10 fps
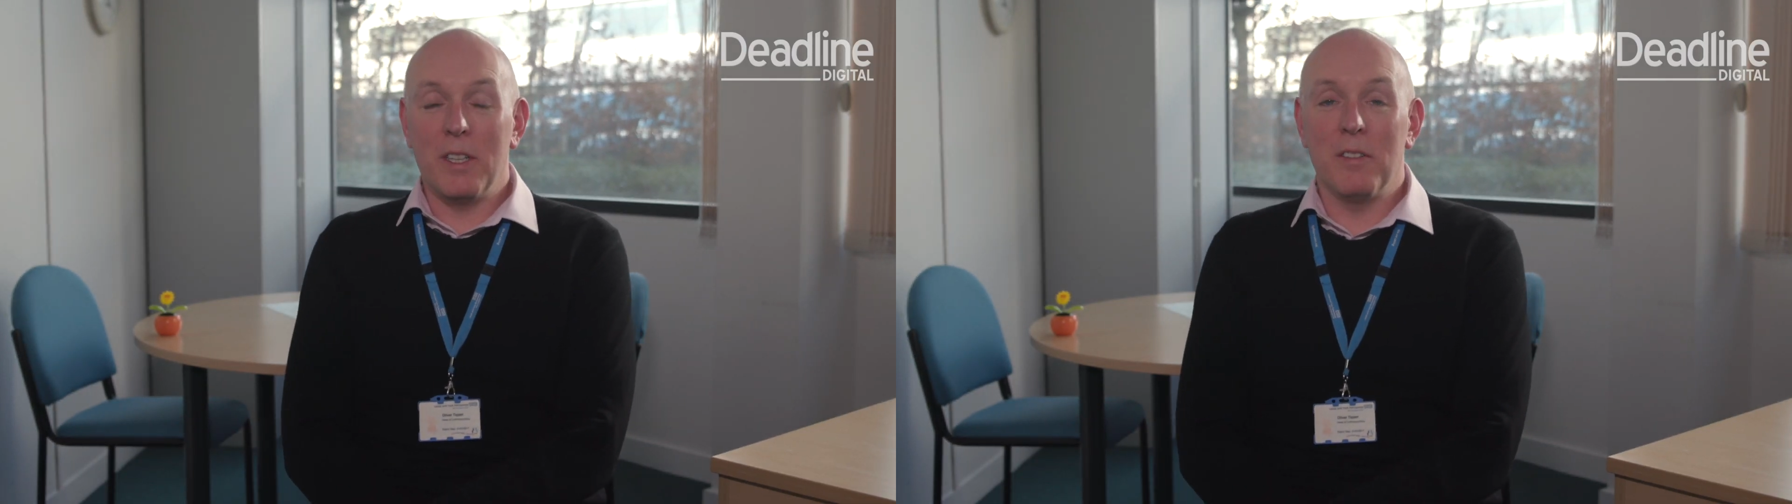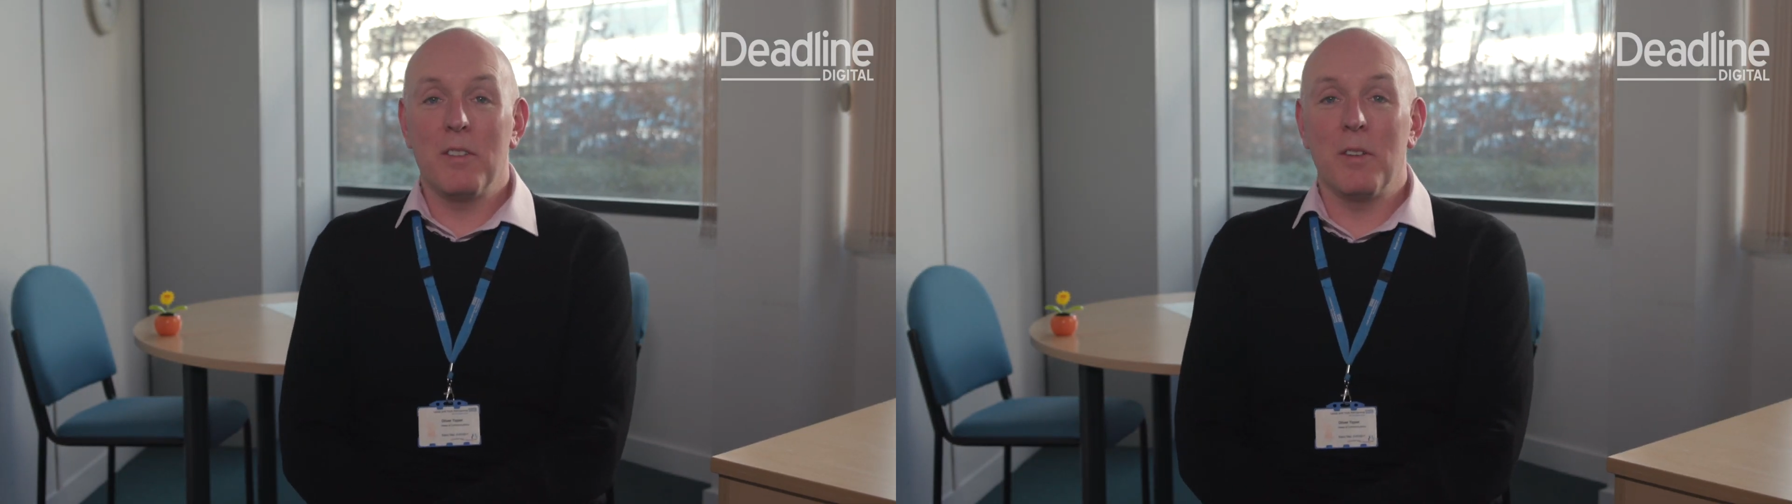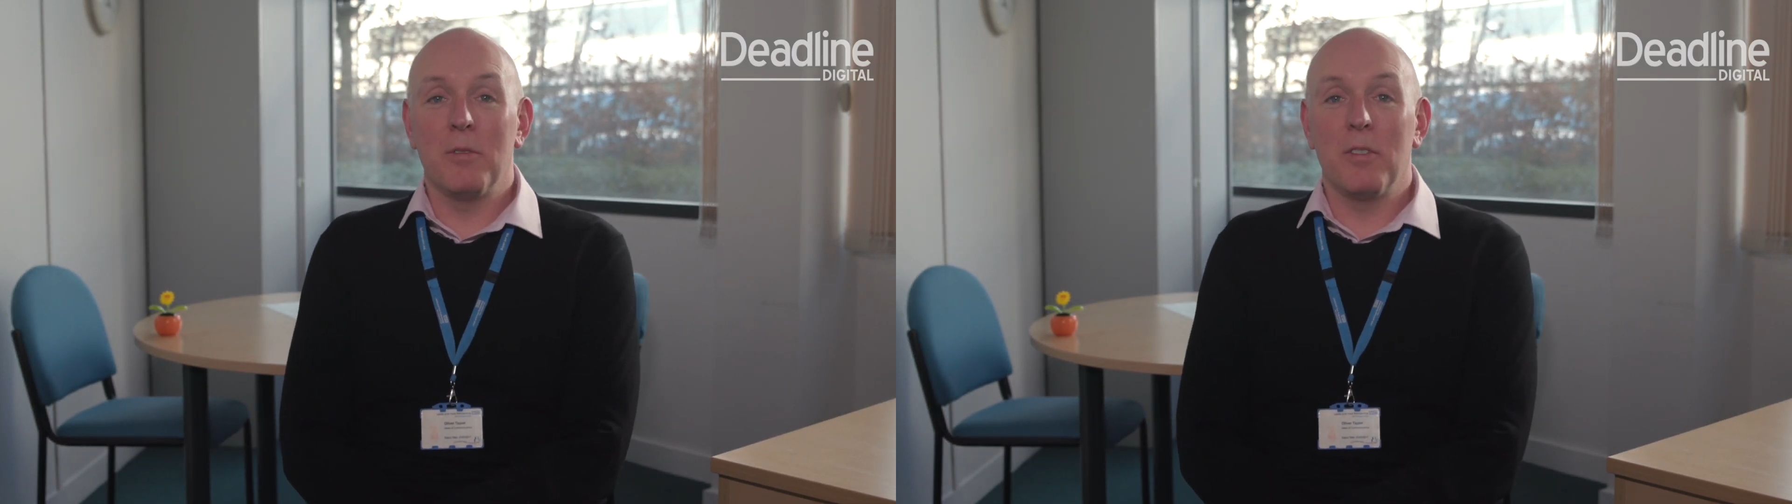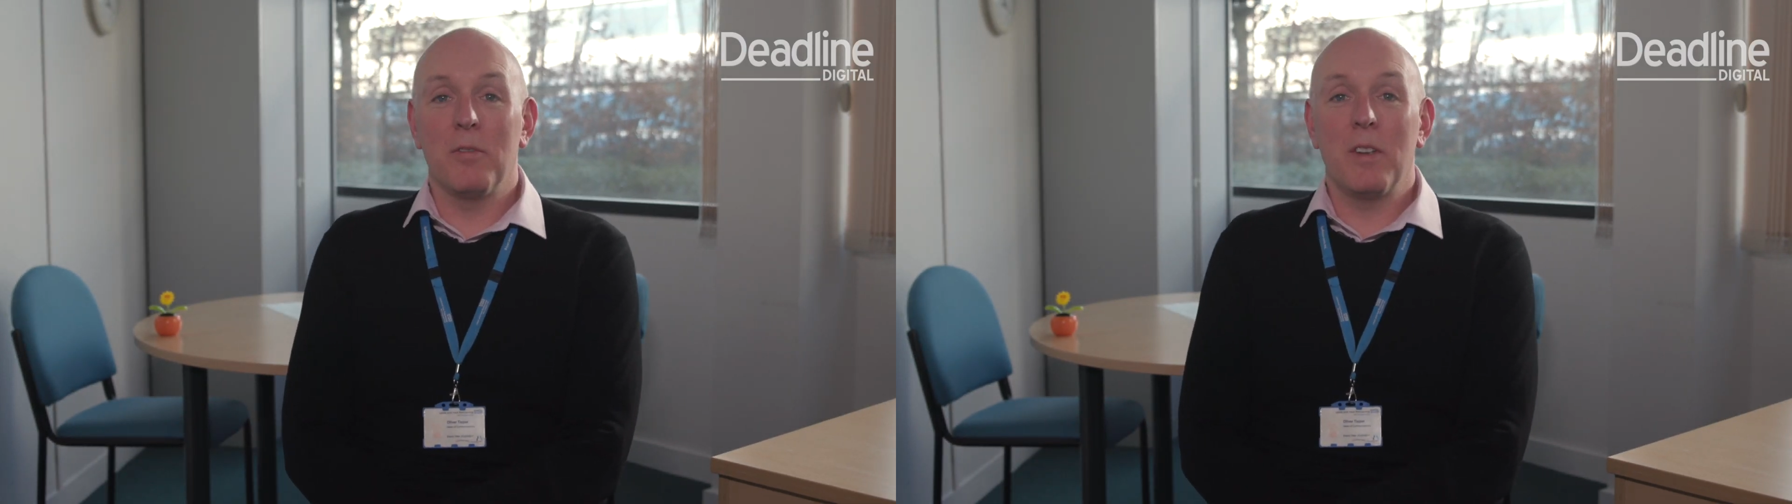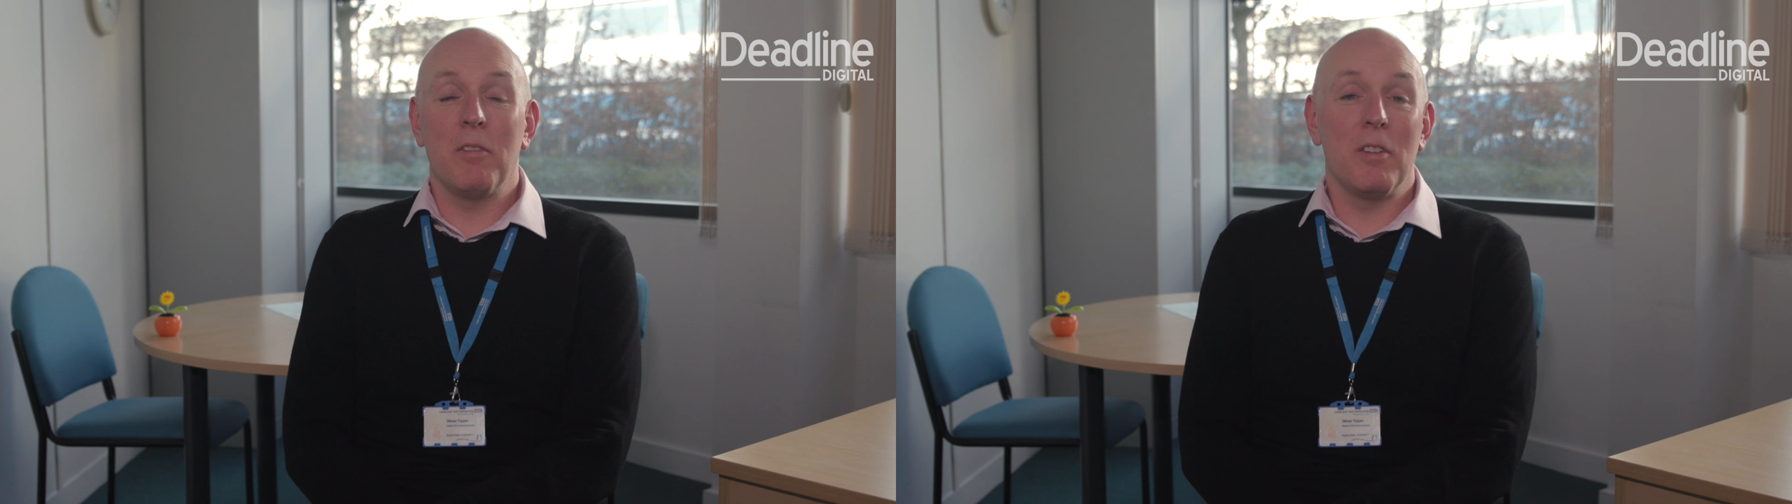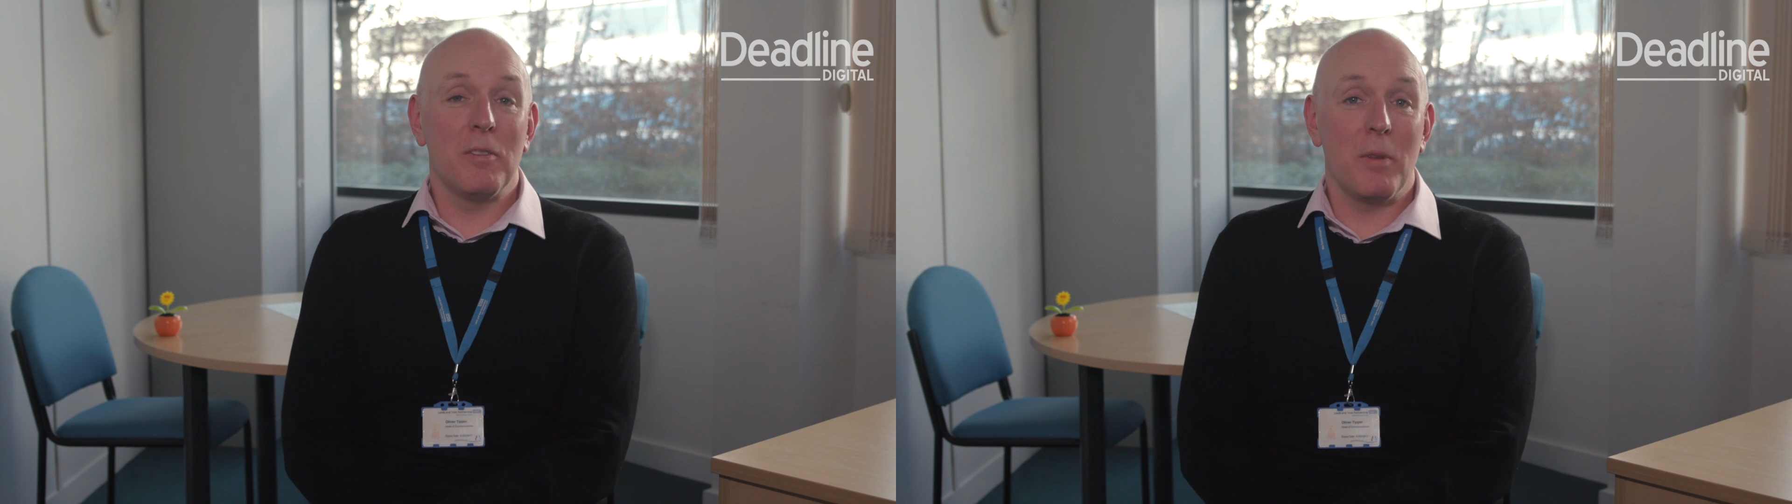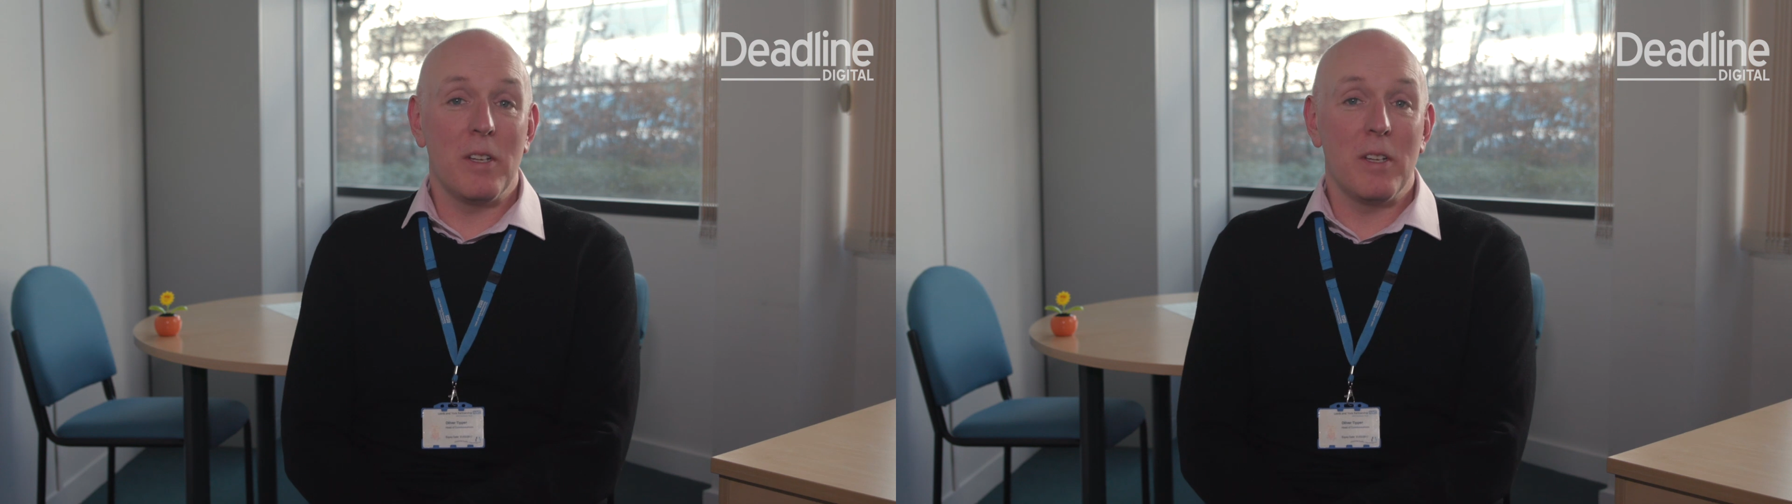in terms of giving us some